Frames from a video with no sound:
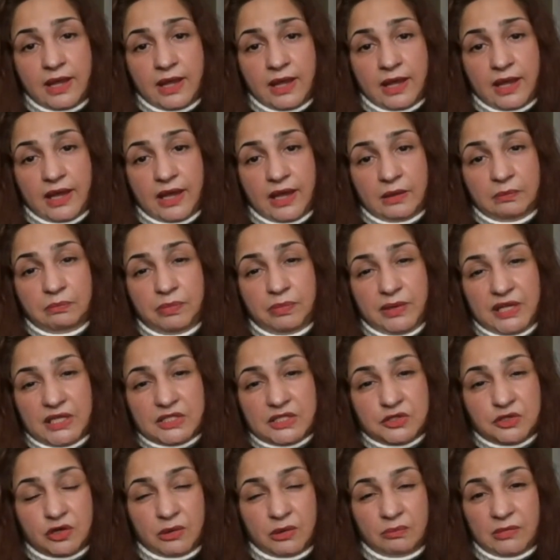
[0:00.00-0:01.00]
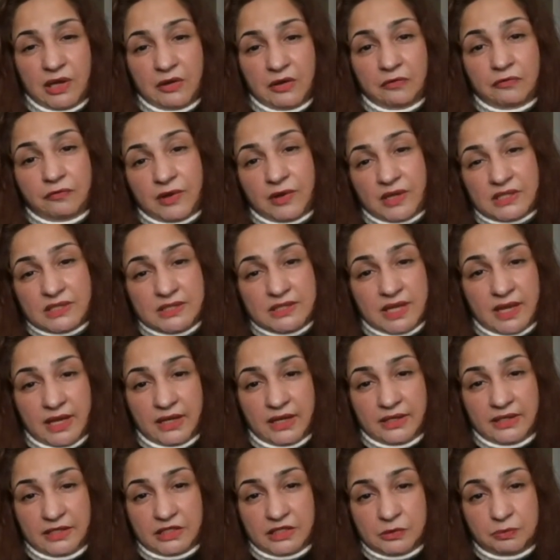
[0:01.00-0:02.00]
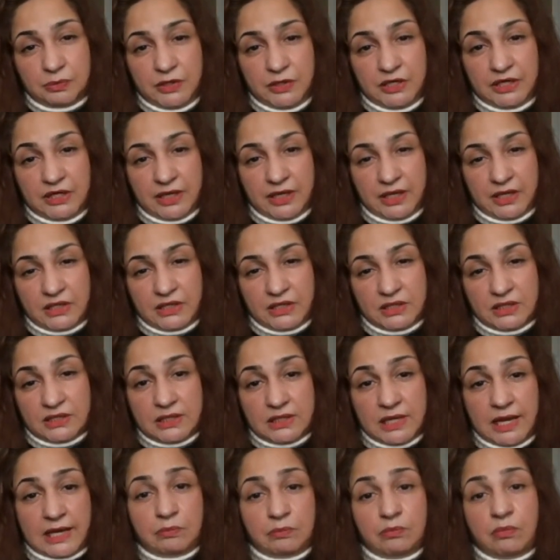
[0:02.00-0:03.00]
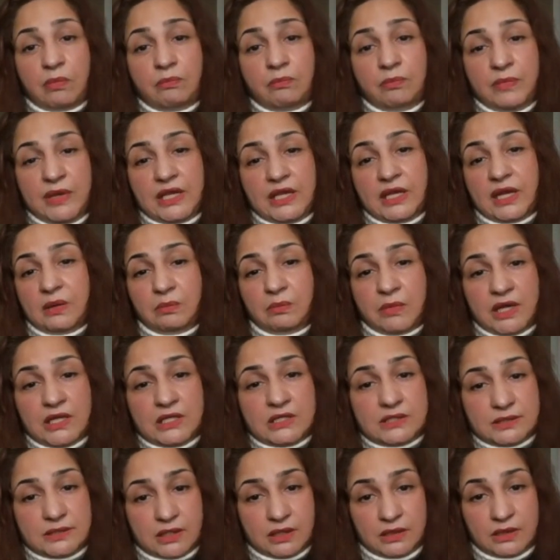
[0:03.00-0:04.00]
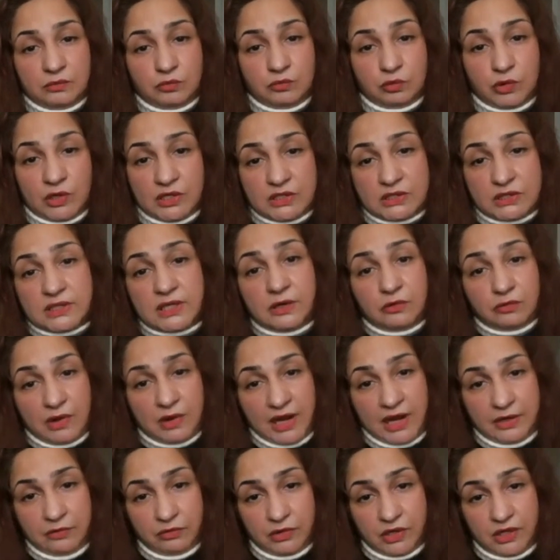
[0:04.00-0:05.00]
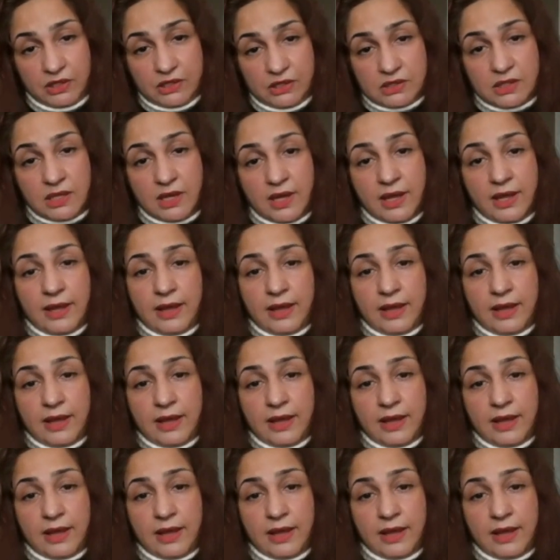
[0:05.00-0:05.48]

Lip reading: And based on my firsthand experiences, like me and my son were survivors.